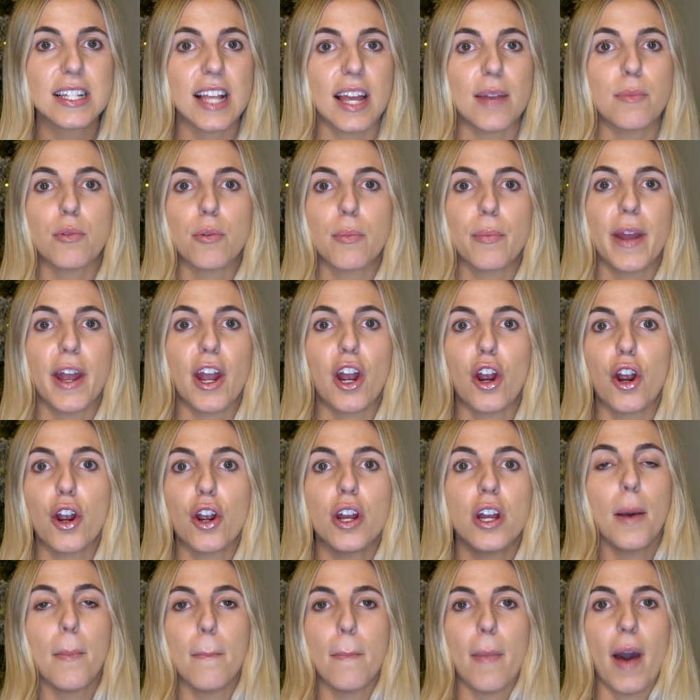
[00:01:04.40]
I
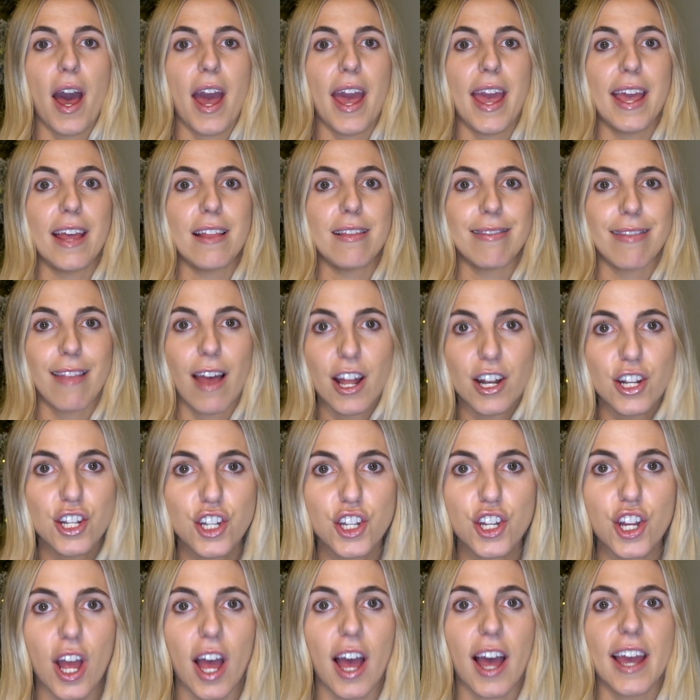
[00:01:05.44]
prepare my
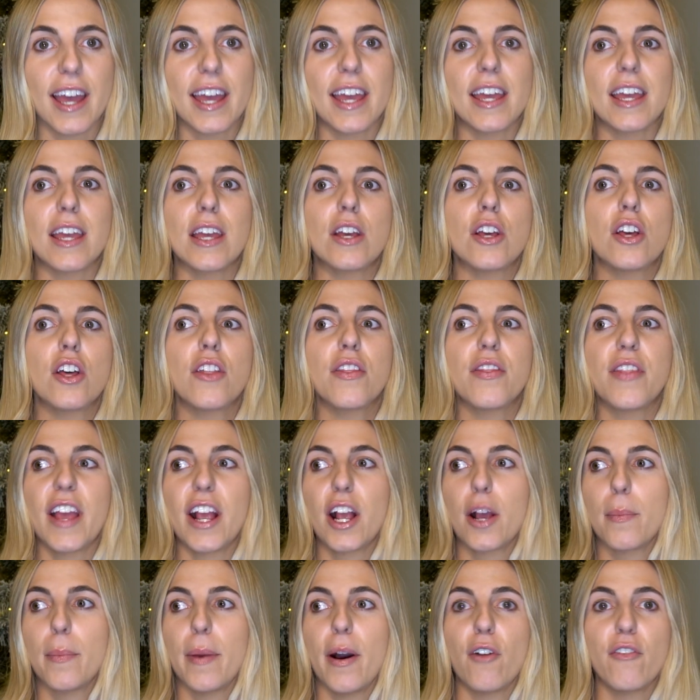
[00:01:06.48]
lunch, I think
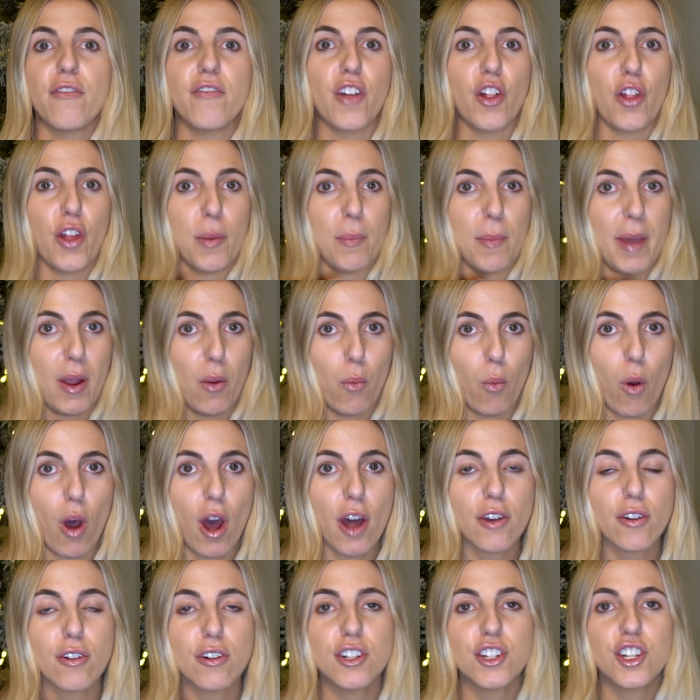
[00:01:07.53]
about filling my
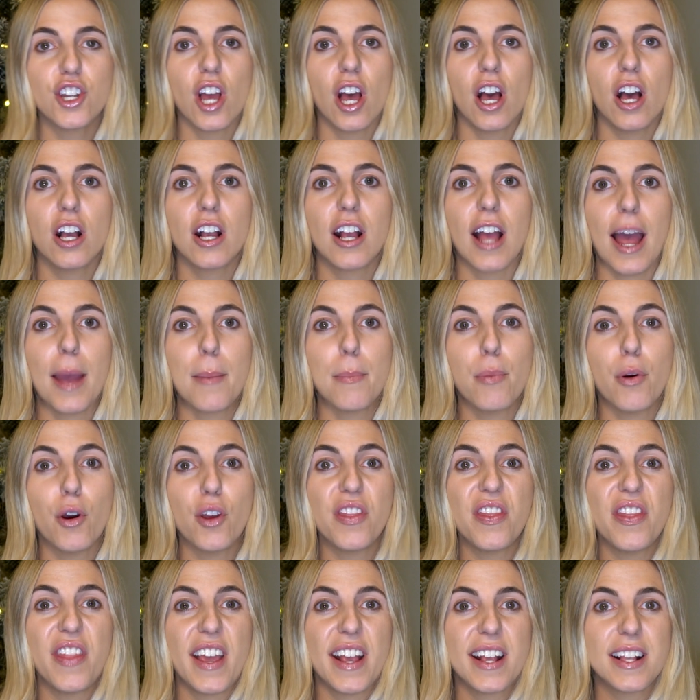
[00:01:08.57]
water jug, I
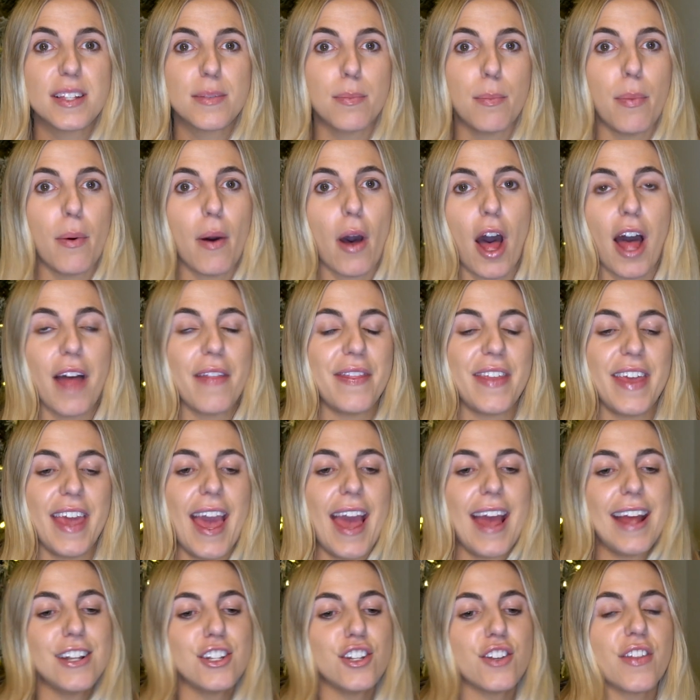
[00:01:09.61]
put things at the
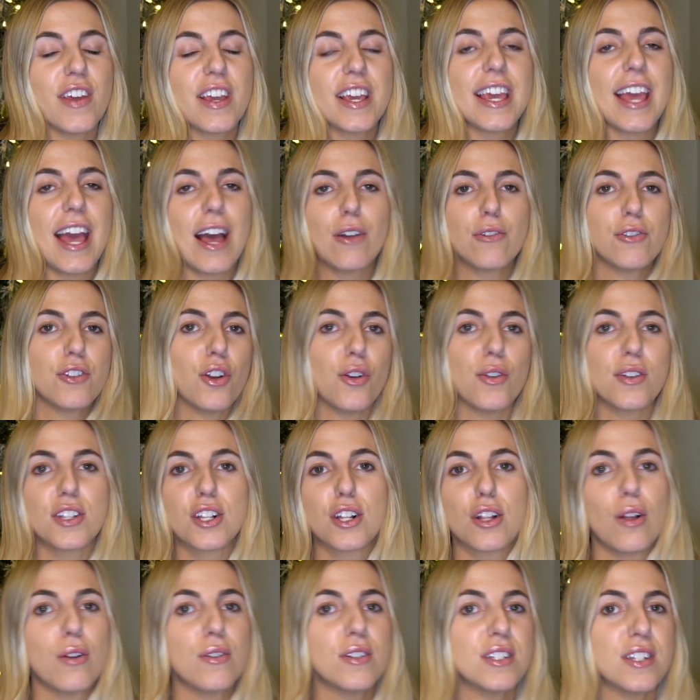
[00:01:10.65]
edge of the counter as
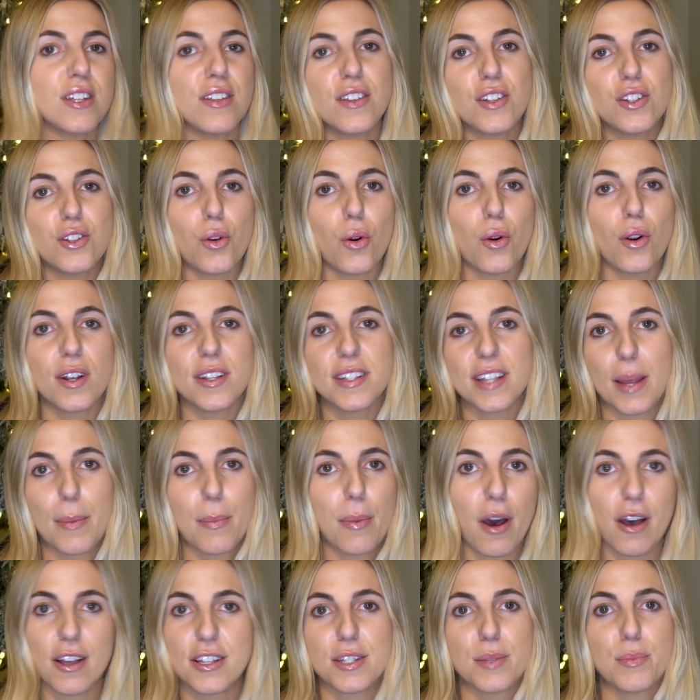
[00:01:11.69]
close to the door as I
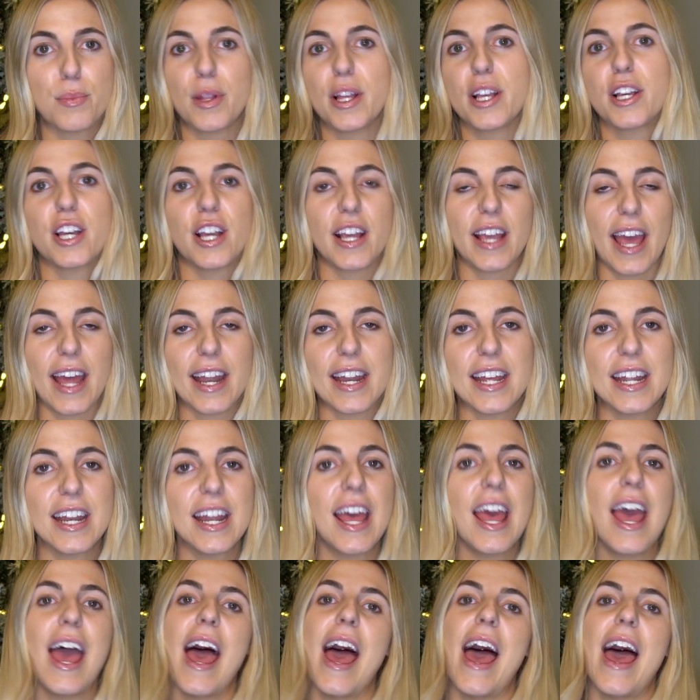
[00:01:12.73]
possibly could get
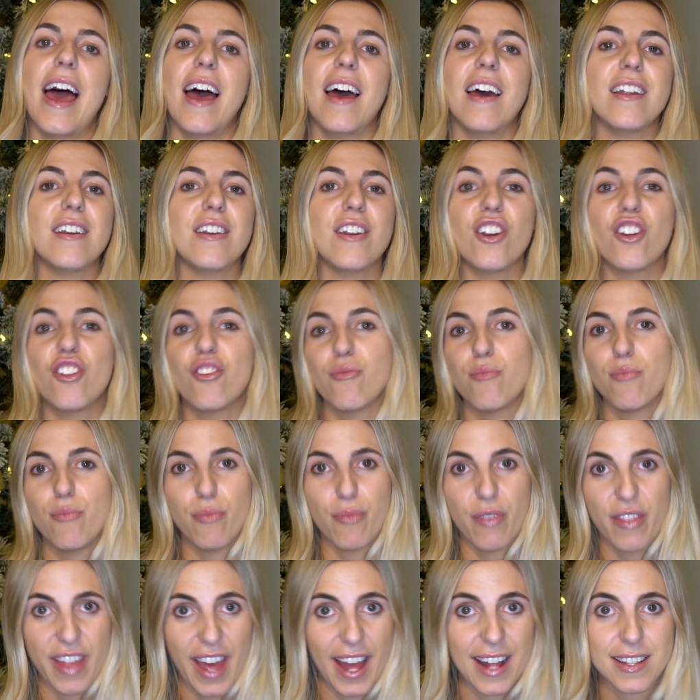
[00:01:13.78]
it, and
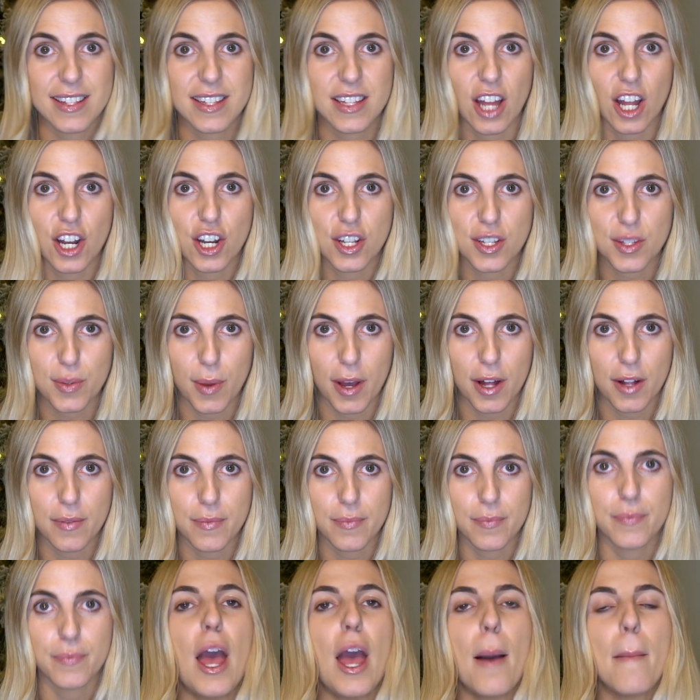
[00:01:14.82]
that's done as well.
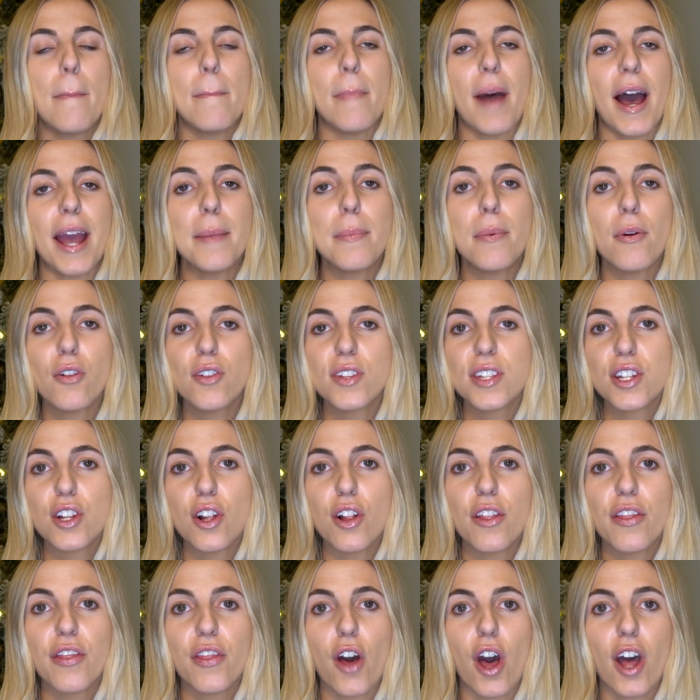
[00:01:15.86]
My
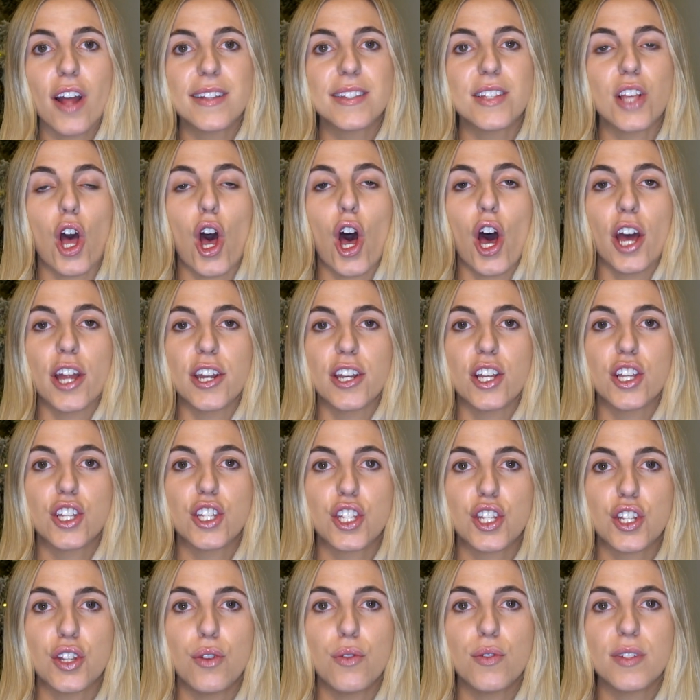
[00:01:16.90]
personal thoughts on
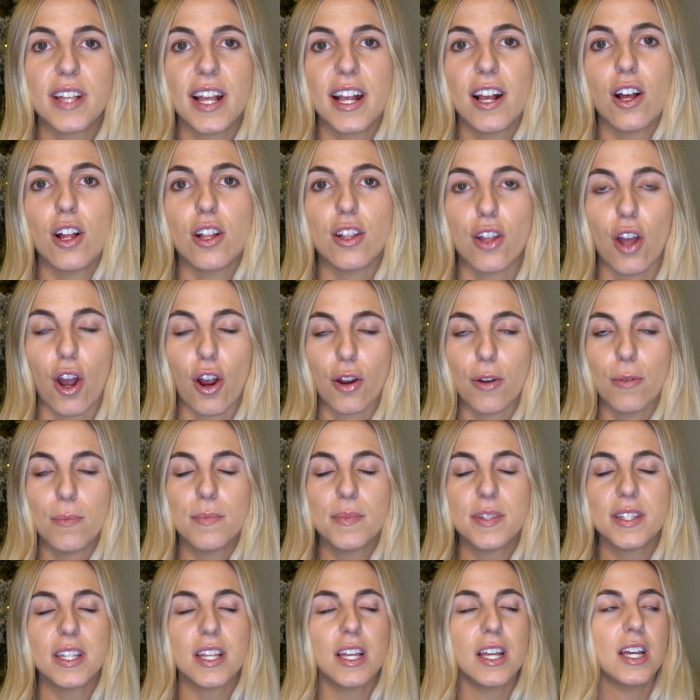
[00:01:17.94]
snoozing
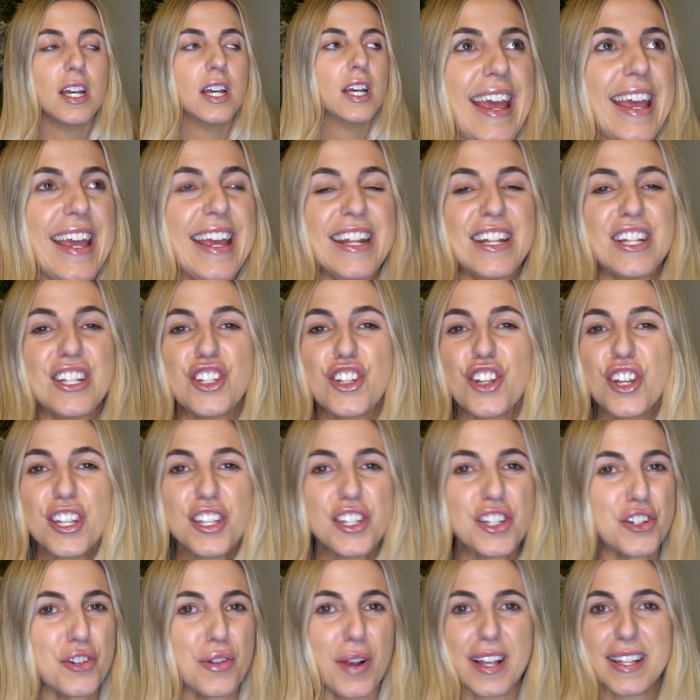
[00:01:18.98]
alarms, it just
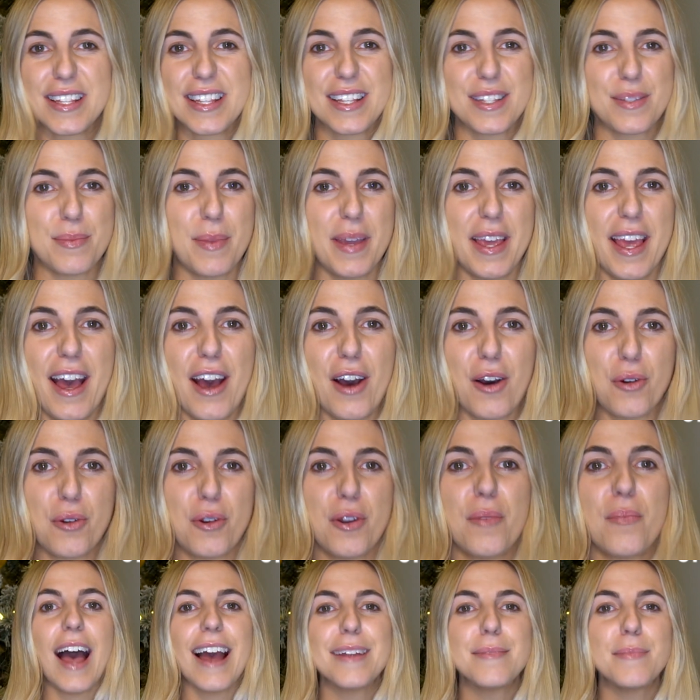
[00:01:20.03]
stresses me out.
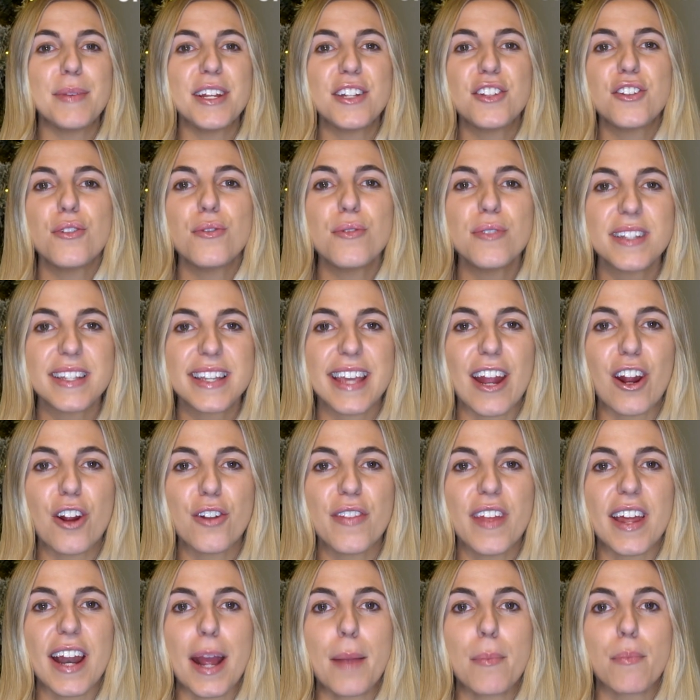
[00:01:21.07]
I'd be too scared
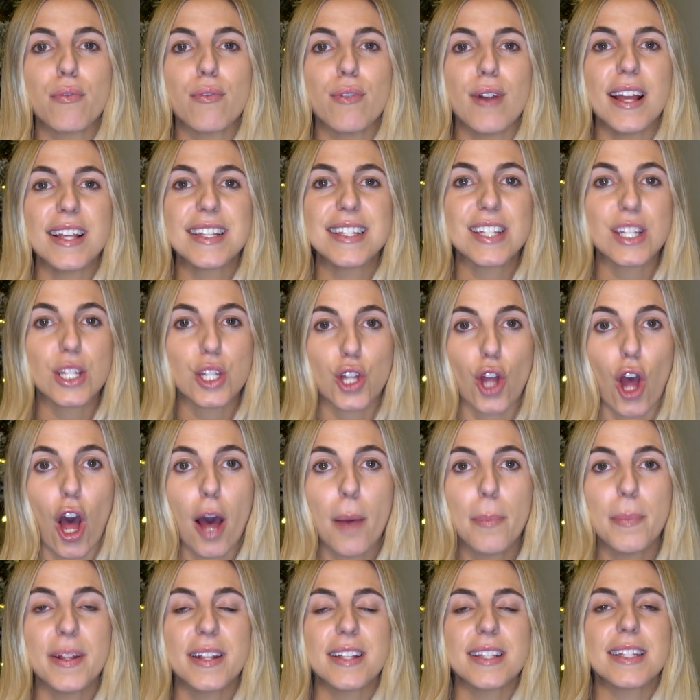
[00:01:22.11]
that I press
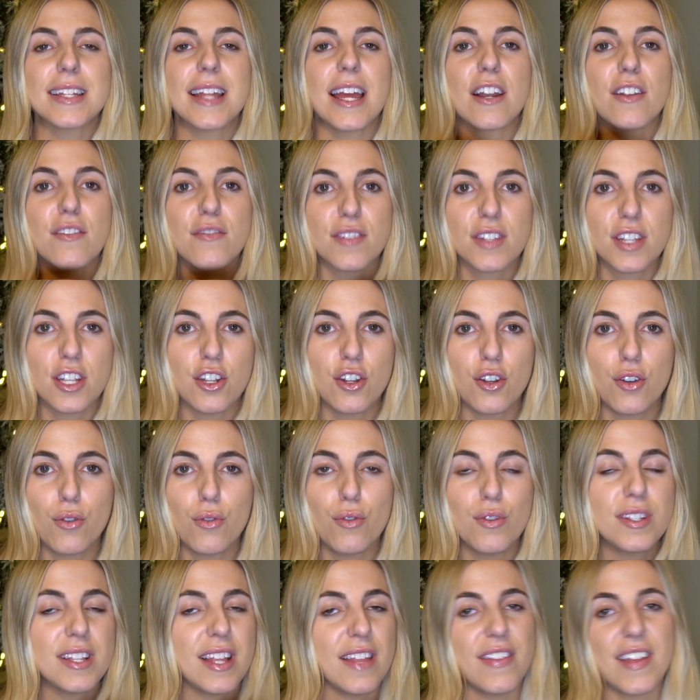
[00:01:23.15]
stop instead of
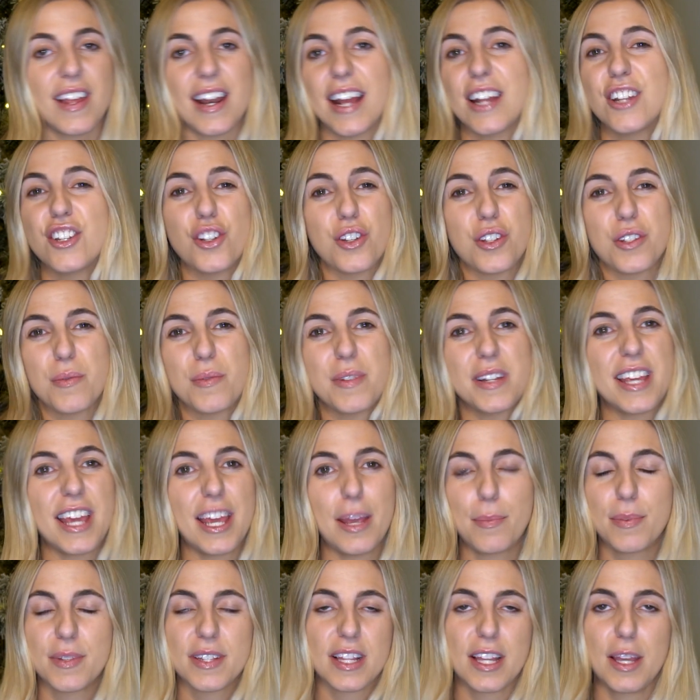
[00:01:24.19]
snooze, and then I just would
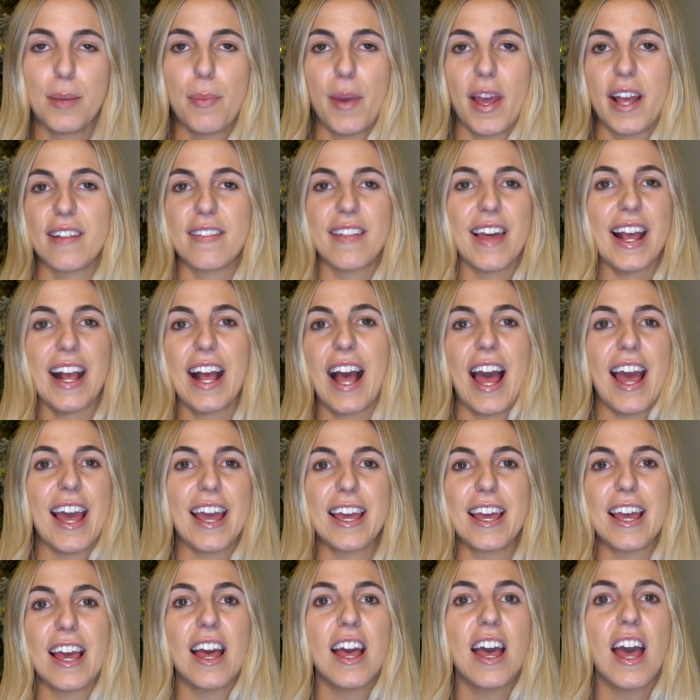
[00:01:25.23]
keep sleeping. Like
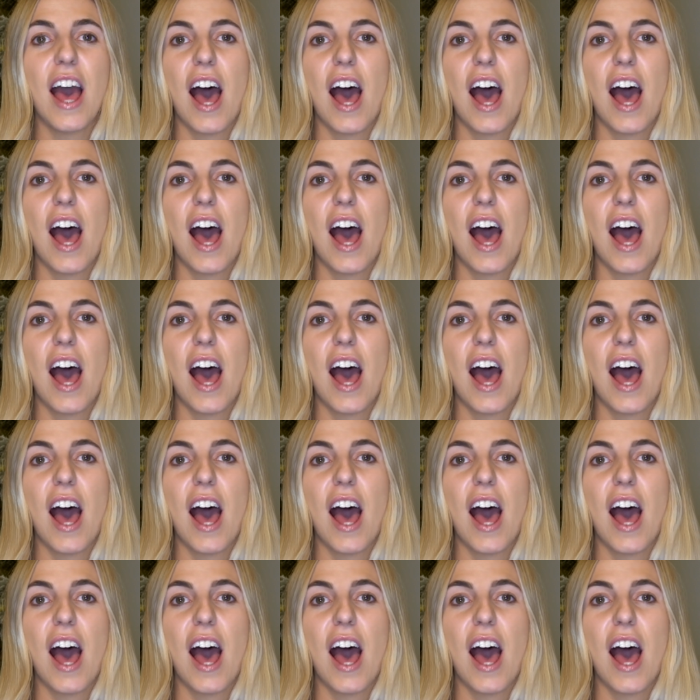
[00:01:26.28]
I